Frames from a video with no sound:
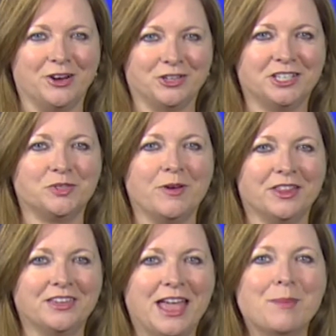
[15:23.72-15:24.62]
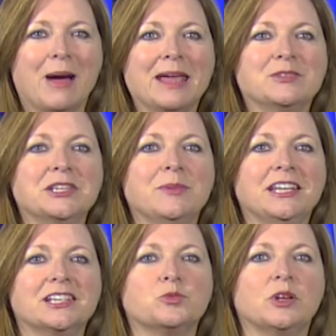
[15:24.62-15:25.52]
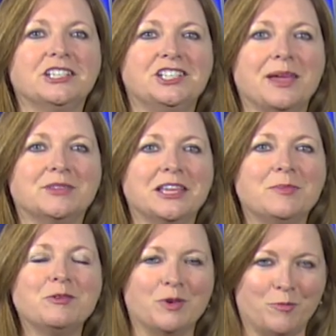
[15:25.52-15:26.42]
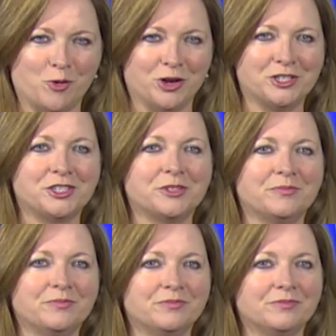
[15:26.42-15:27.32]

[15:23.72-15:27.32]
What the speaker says: Heritage Month. MyMC Media's Willie James Inman reports.